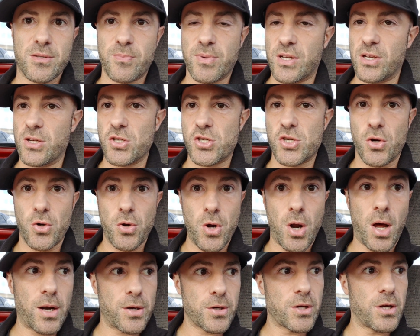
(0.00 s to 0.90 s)
because you're
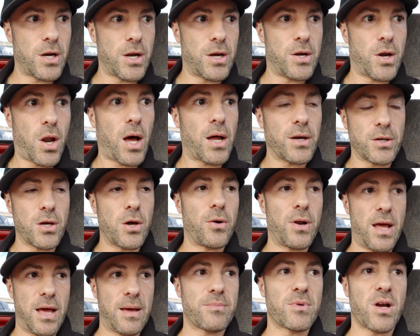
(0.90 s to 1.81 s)
not going to not go
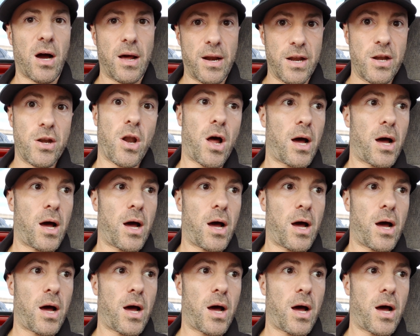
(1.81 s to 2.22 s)
to EPCOT and